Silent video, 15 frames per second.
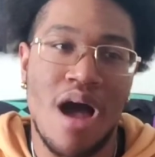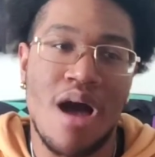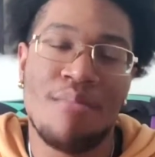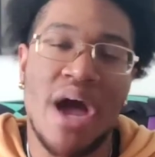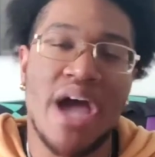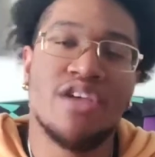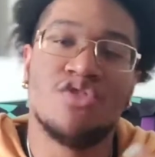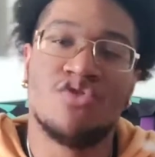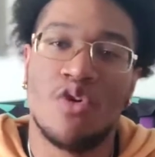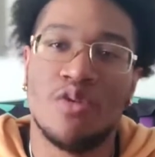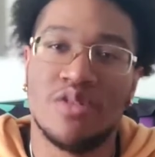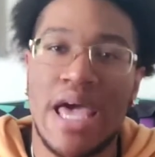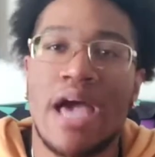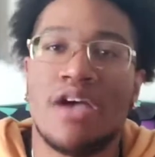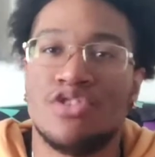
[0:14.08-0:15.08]
my intro
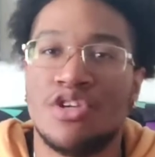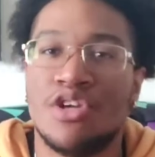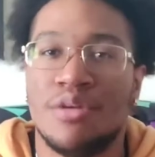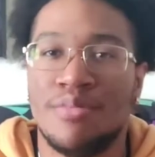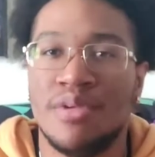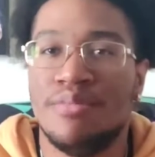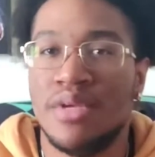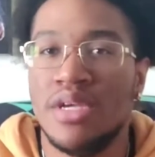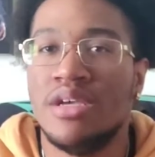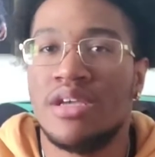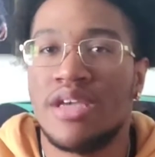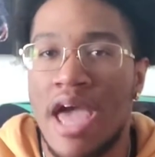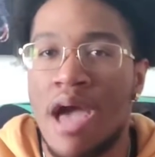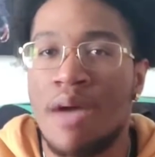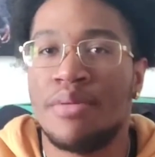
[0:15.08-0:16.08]
was actually going to be me
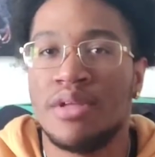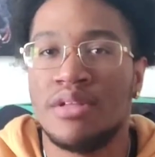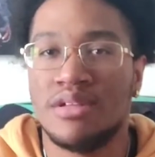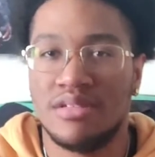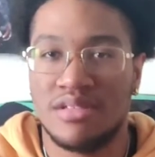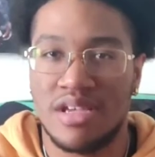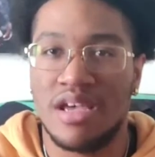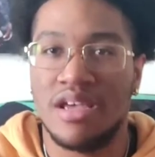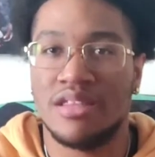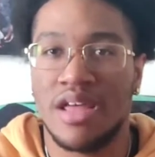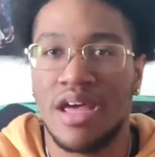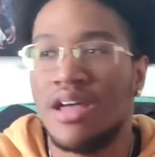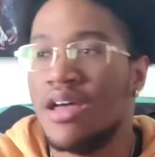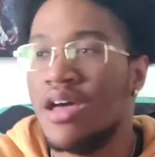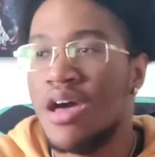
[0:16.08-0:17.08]
capping and saying
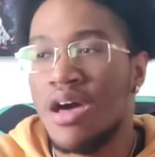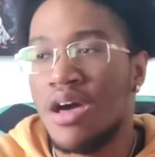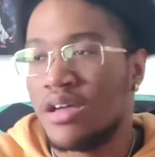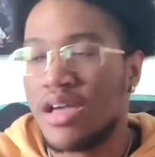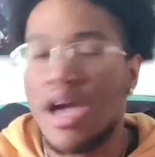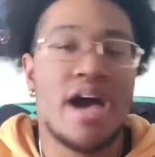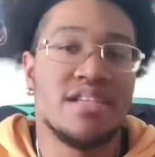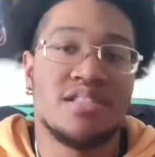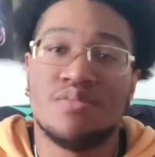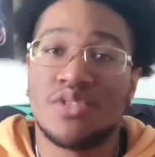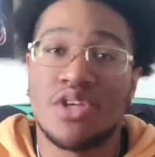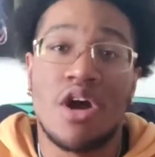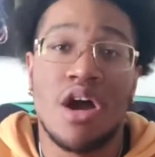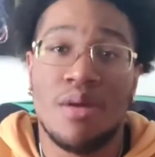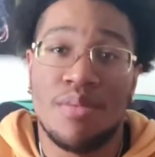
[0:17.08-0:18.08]
that, guys, I'm
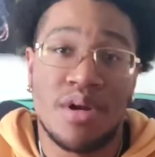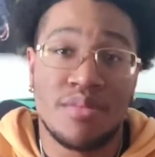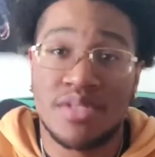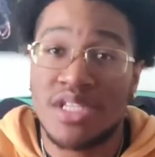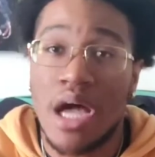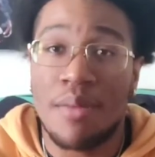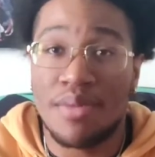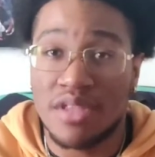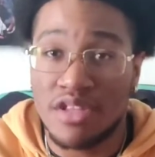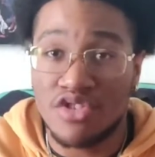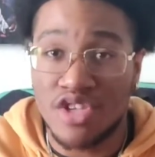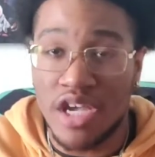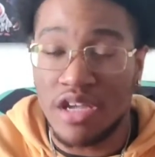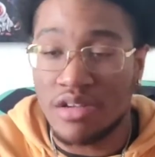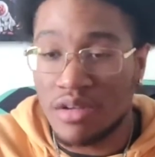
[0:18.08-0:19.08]
sorry, but I'm stopping the
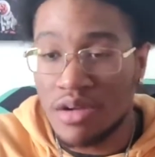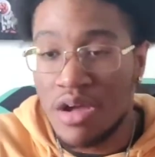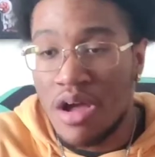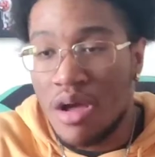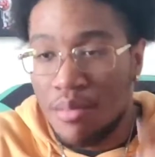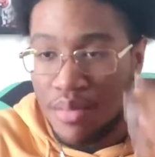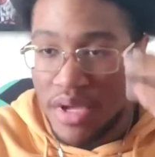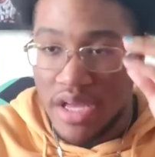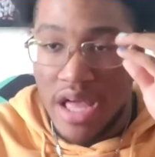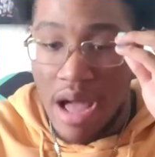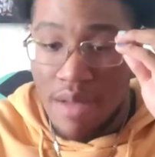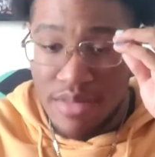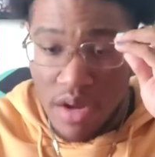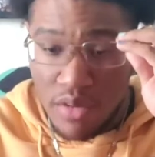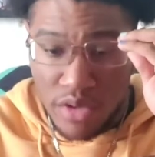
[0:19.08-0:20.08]
channel. But
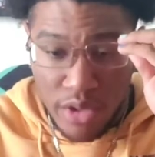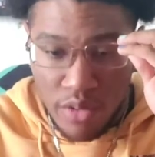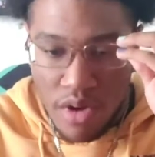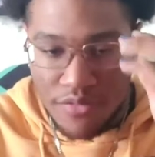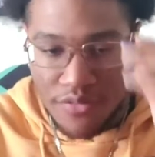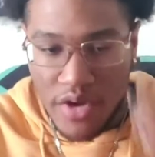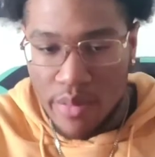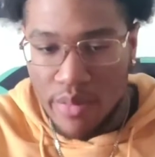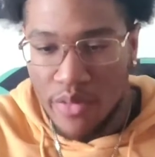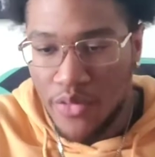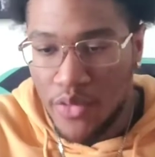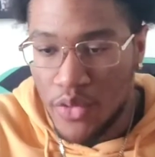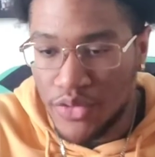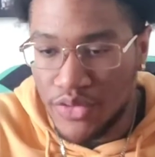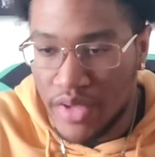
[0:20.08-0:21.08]
I'm not really one for April
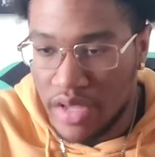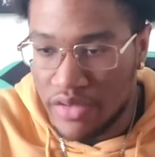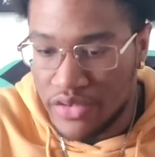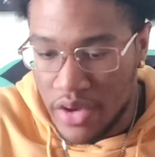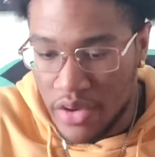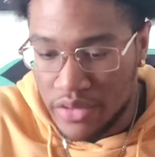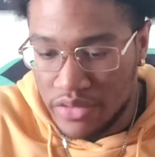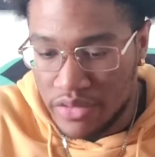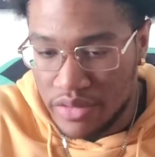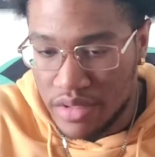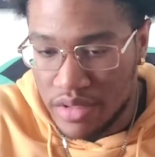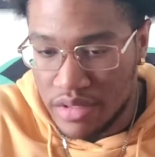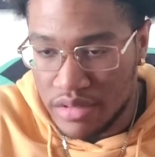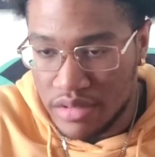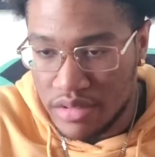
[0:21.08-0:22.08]
Fool's Day jokes,
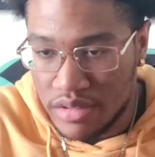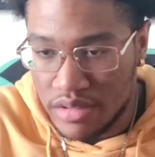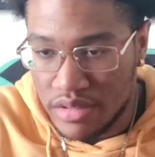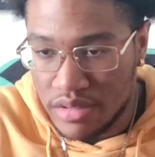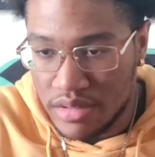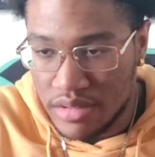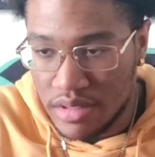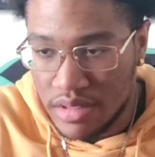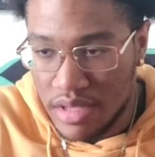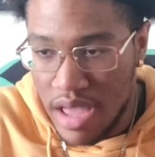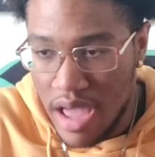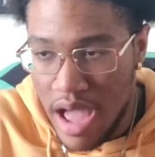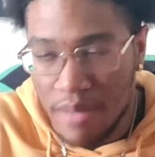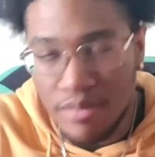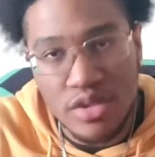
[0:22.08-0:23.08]
because
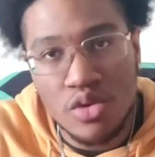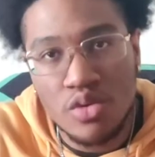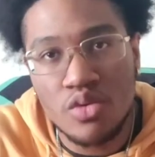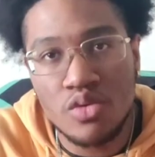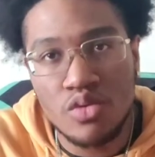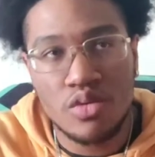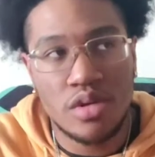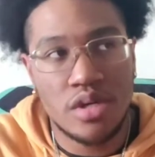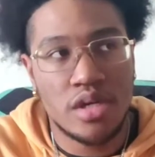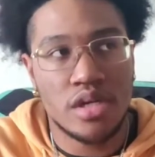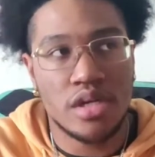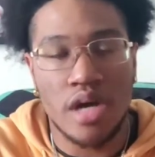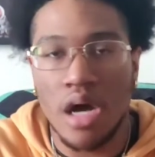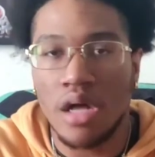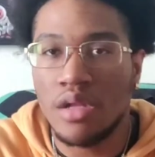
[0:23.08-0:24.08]
I'm too
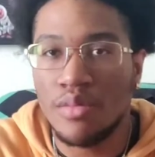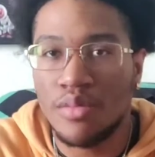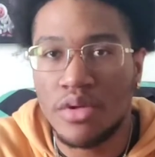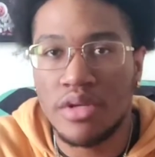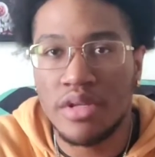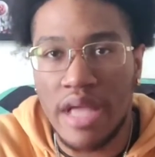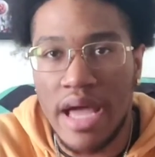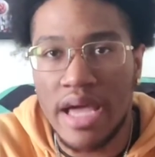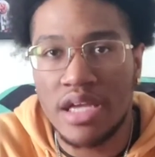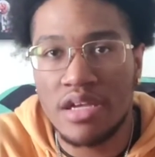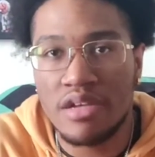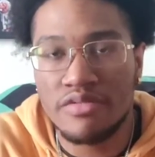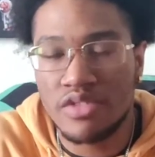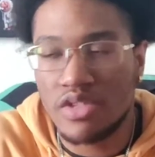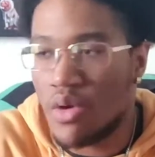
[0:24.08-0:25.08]
gullible and
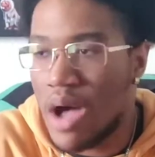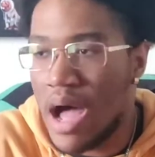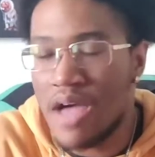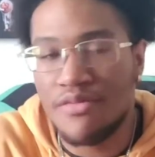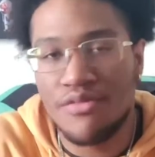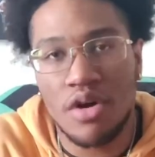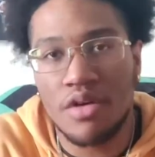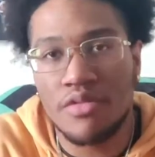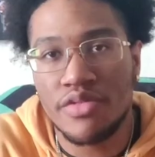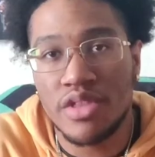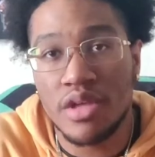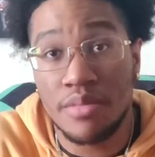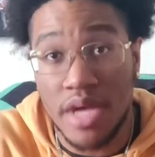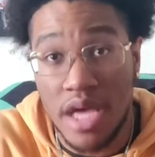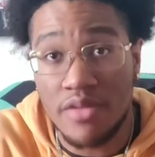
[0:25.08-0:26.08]
naive, so I fall for
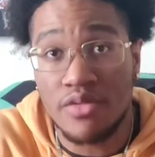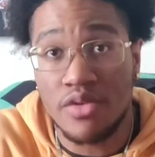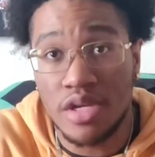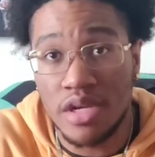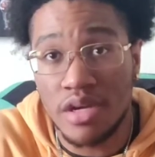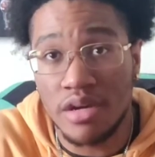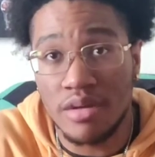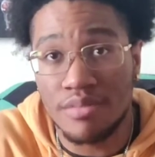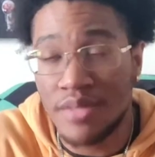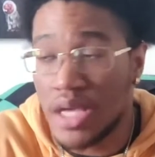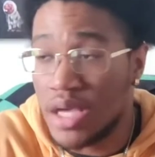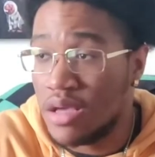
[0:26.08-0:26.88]
them every year.